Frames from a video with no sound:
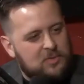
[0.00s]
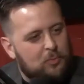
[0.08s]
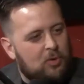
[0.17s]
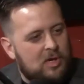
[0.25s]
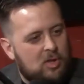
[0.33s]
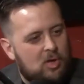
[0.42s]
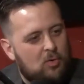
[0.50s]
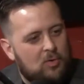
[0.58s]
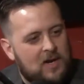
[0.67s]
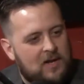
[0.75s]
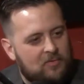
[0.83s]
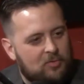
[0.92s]
a pretty low
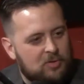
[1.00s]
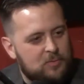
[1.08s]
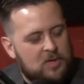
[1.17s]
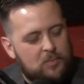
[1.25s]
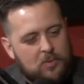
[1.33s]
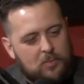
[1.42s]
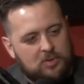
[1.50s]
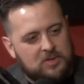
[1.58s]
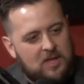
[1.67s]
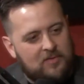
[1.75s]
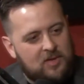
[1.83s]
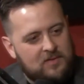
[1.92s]
rating for as many people as
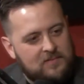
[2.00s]
love it.